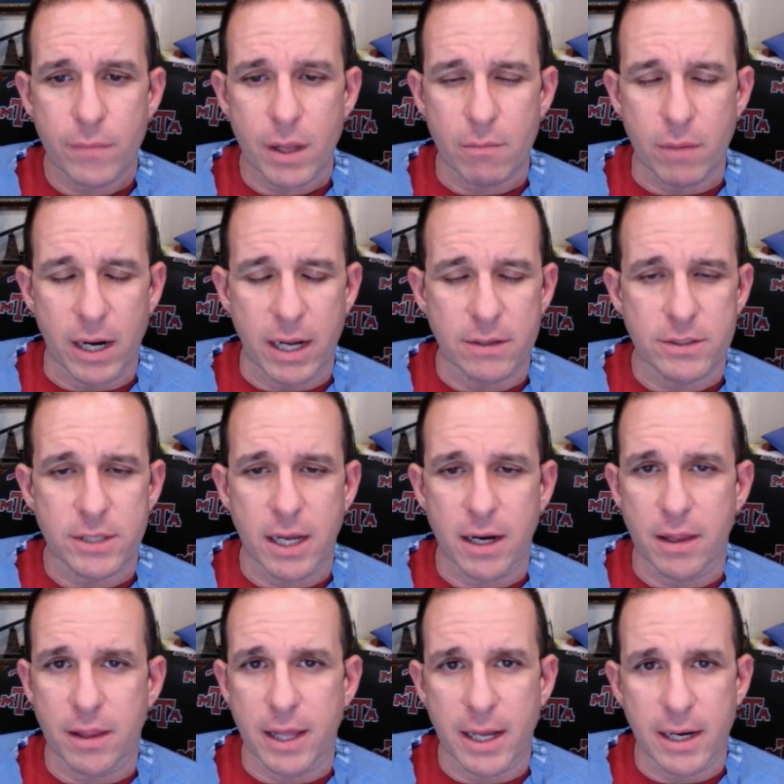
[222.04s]
But outside
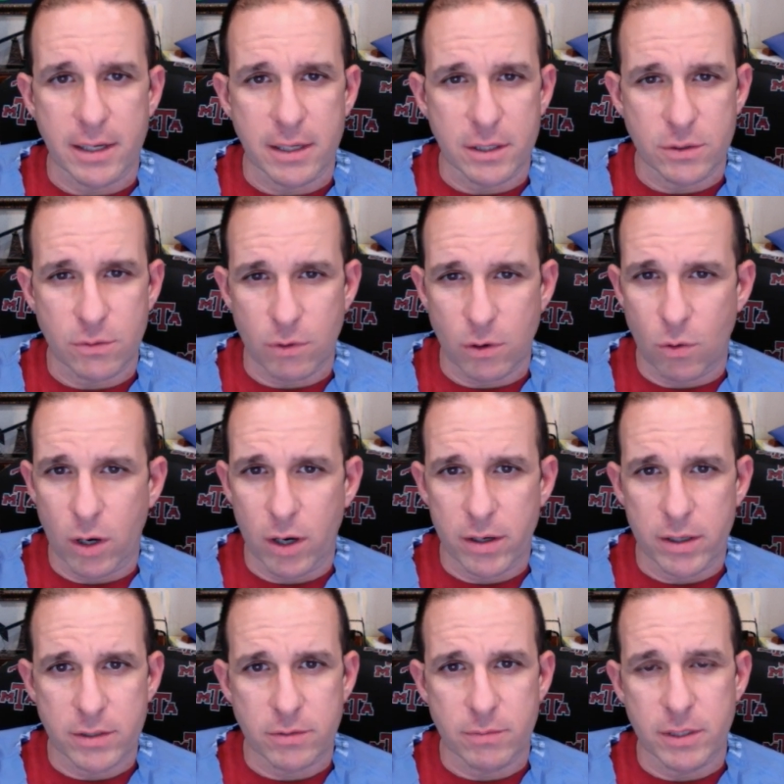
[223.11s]
of that, it doesn't require
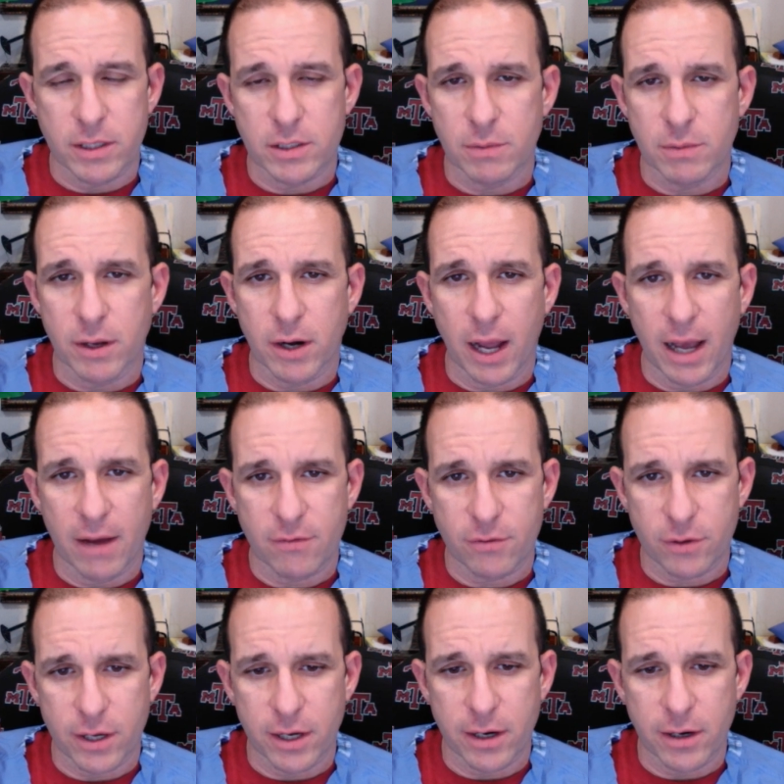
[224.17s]
a tremendous amount of
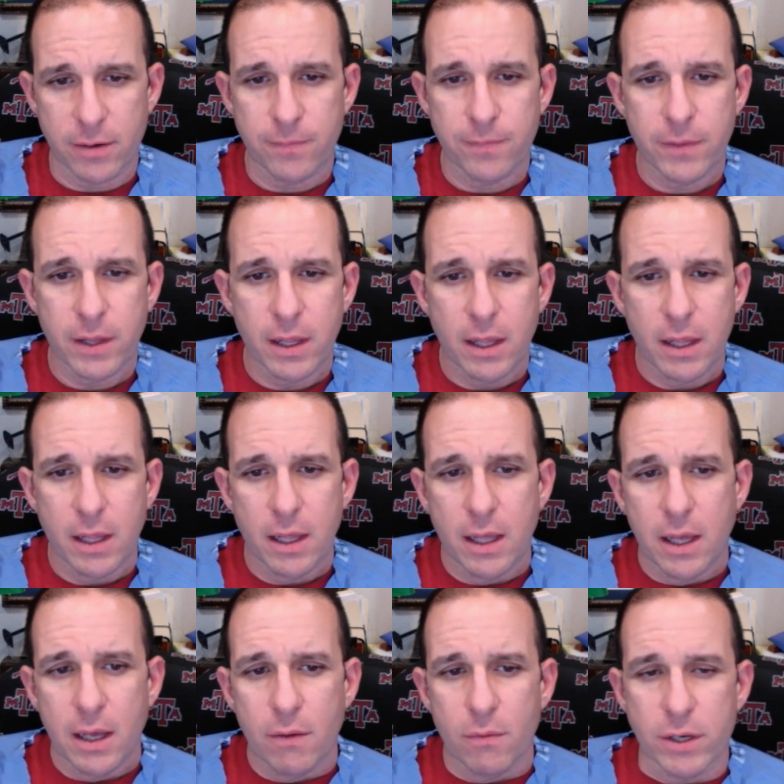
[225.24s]
aftercare.
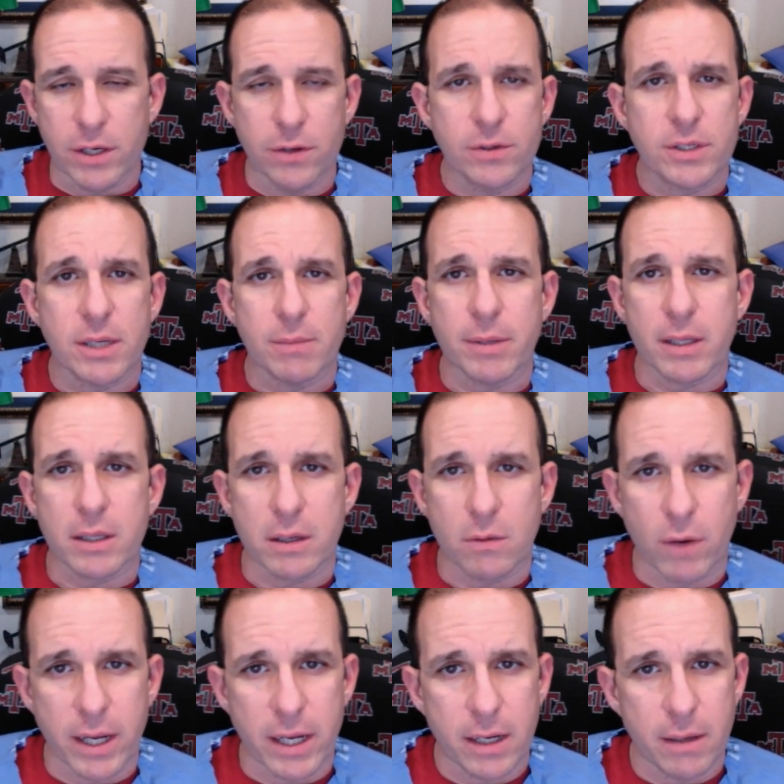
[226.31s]
We do typically
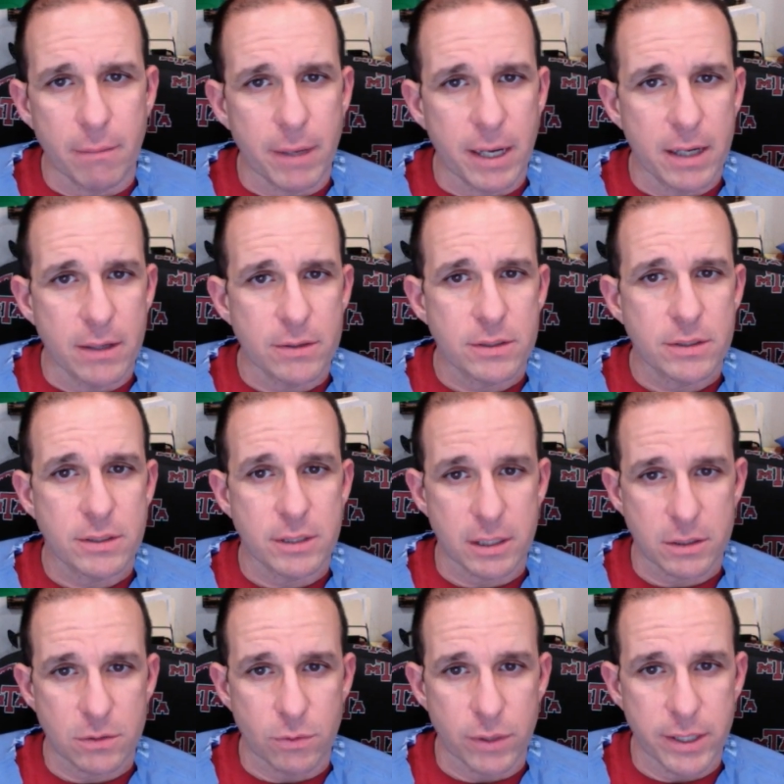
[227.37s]
wait about
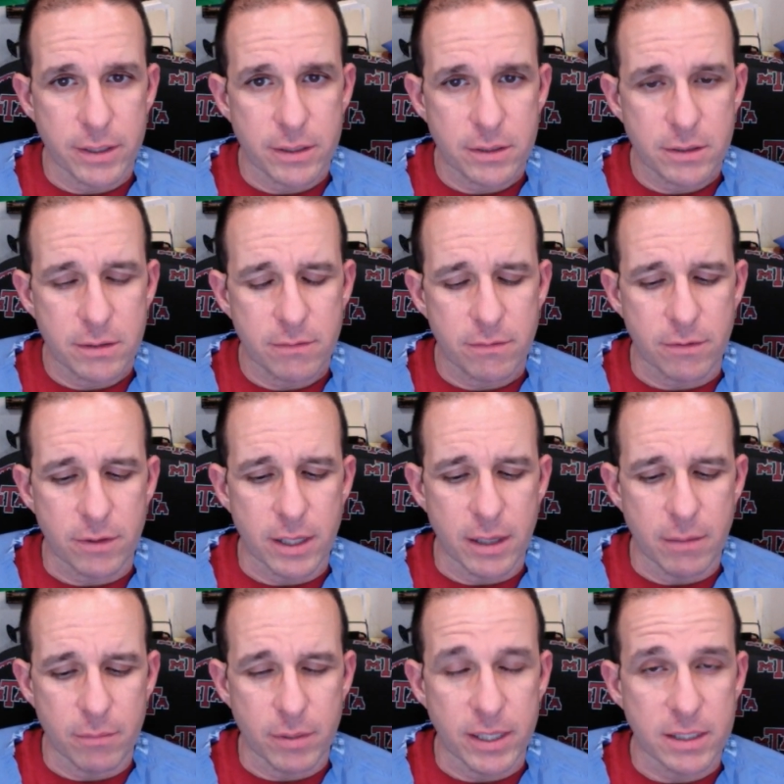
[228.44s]
6 weeks for the
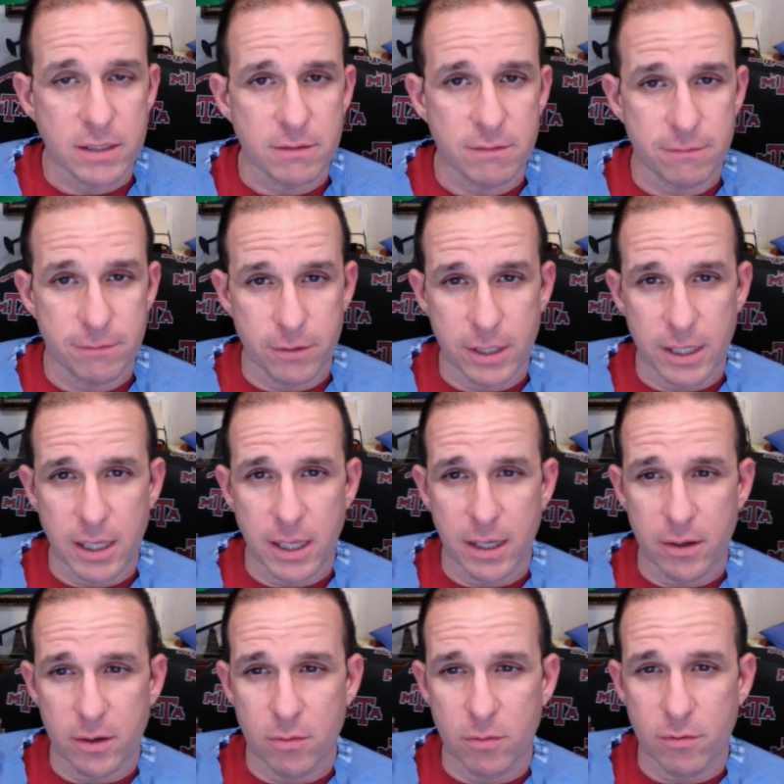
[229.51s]
implant to fully
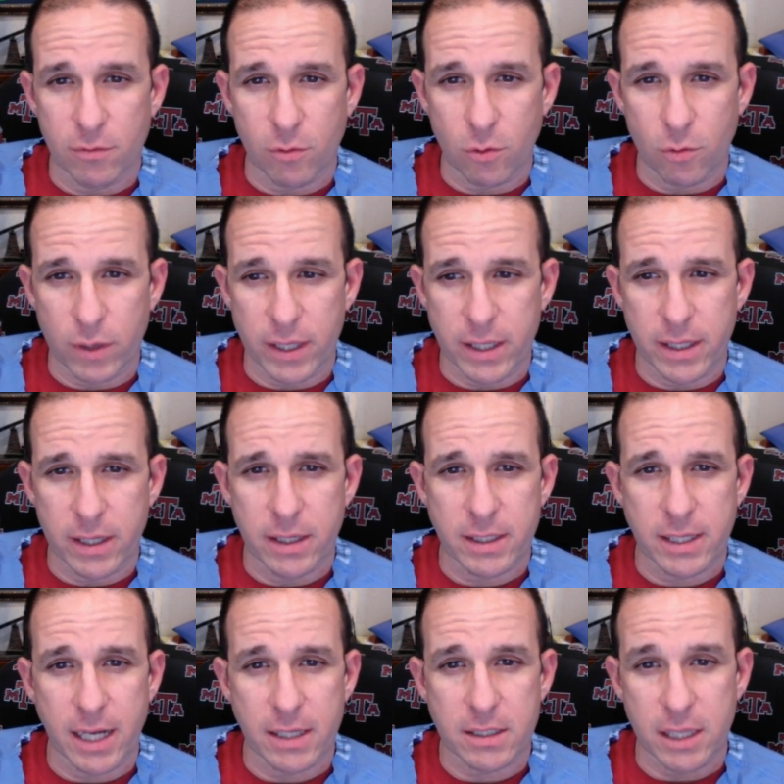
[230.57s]
heal before we
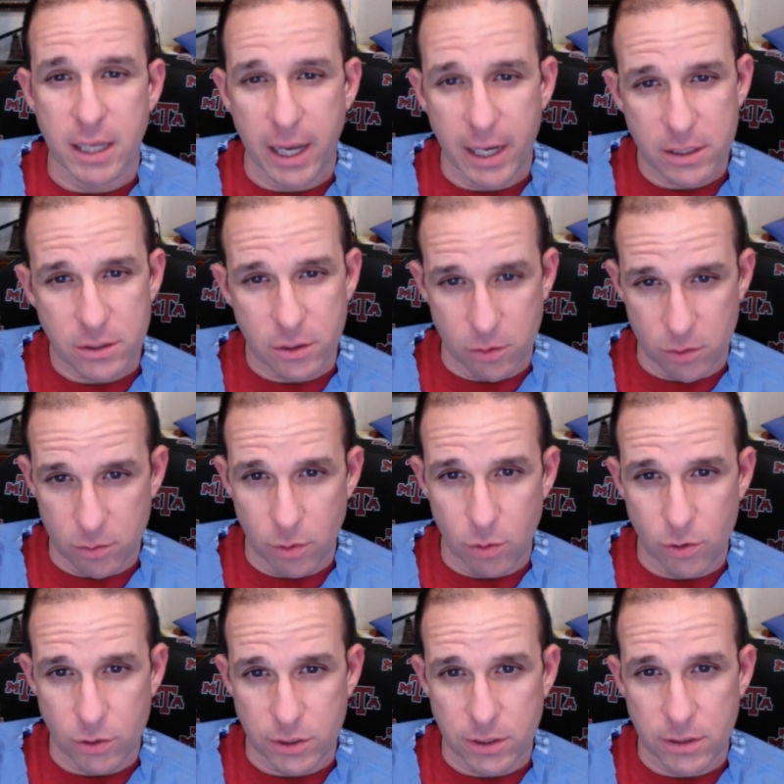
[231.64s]
attach the external
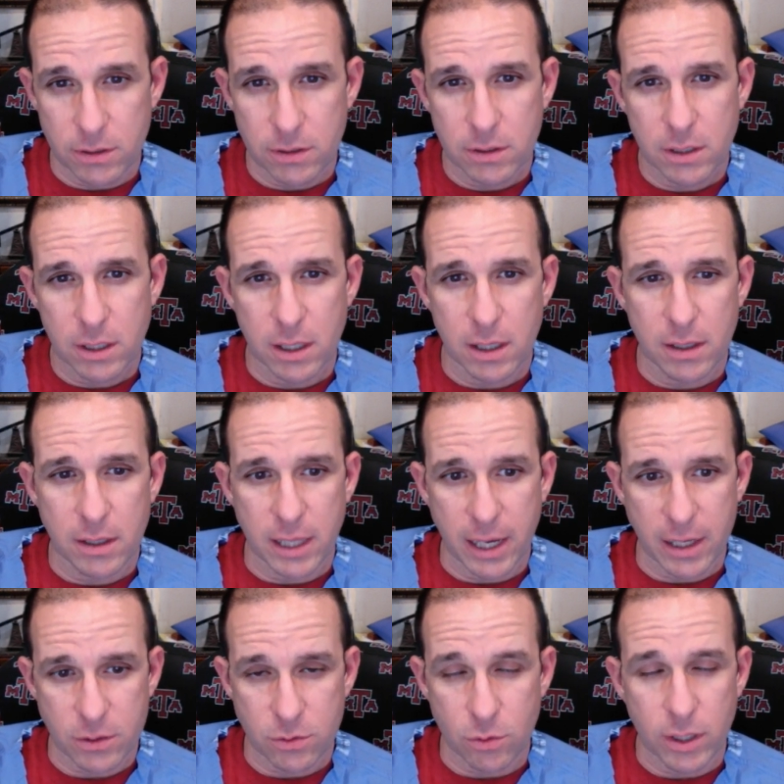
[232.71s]
portion, the
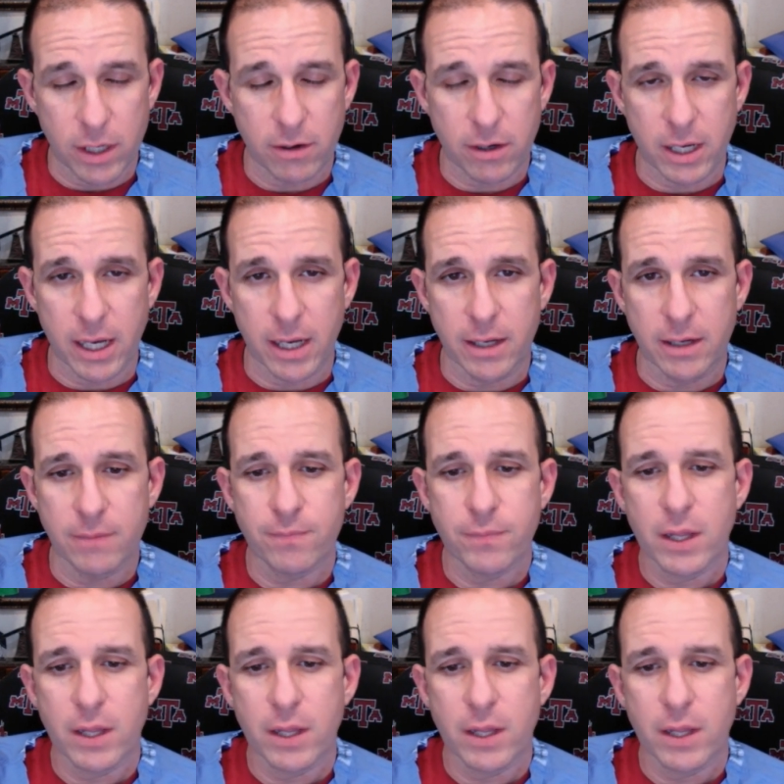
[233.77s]
actual hearing aid.